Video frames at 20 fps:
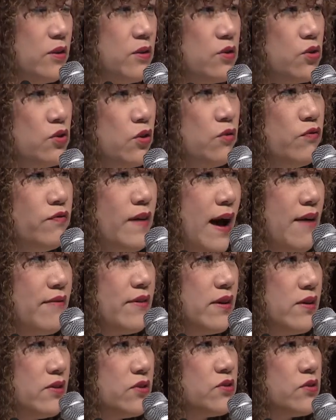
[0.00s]
So five
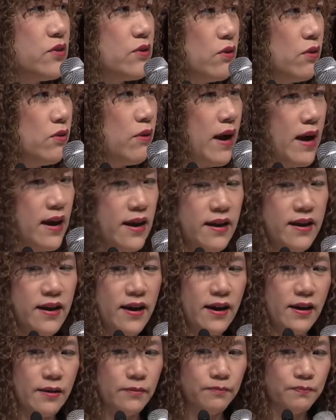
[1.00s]
years ago, I
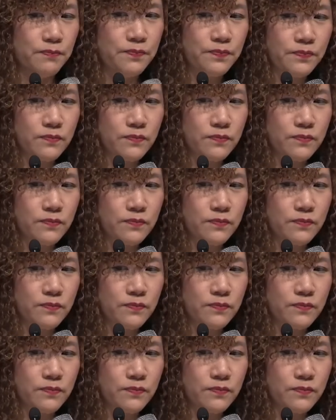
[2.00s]
um,